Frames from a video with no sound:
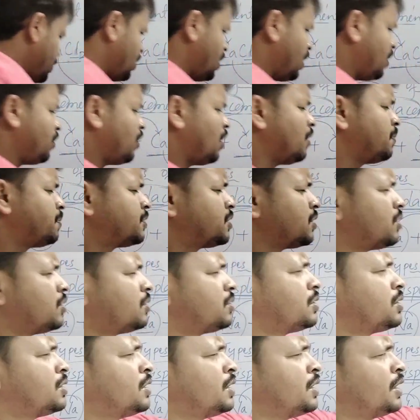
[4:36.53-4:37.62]
you have
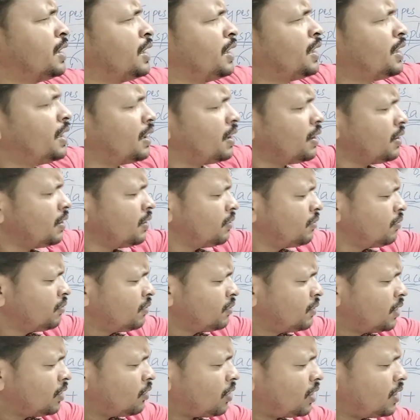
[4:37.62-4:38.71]
observed. Here,
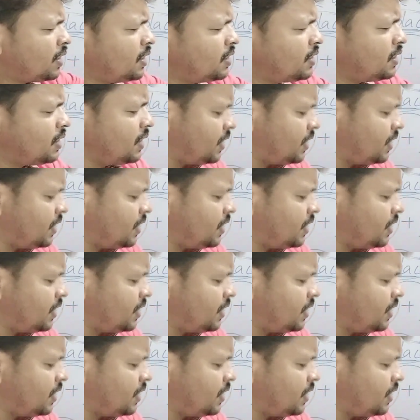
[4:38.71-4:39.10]
what is